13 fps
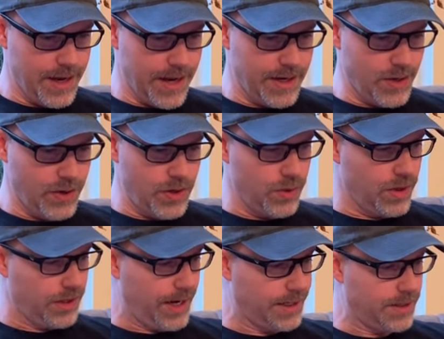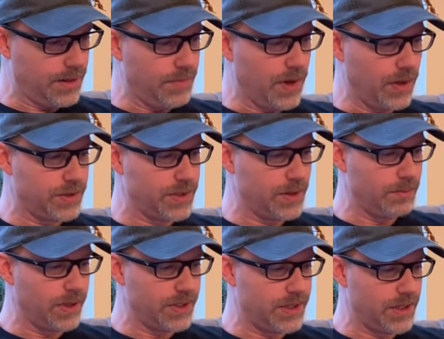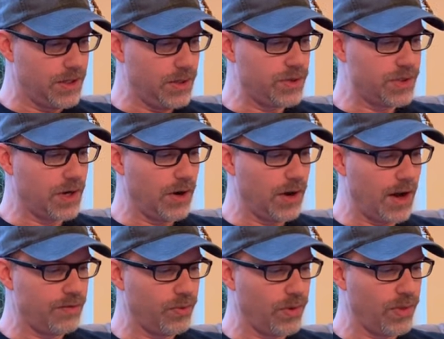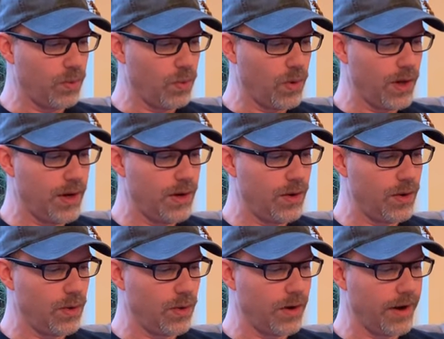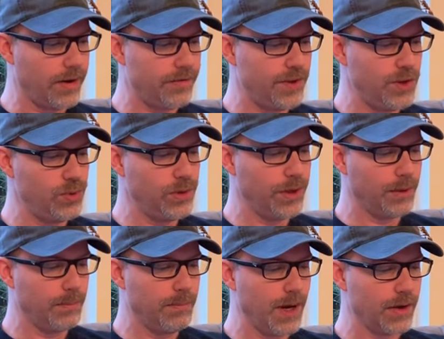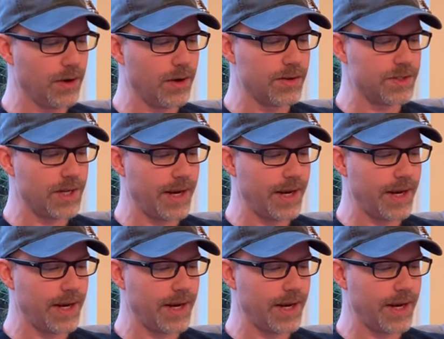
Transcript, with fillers: I know you collected bugs, but did you start off with one or a few little buggers,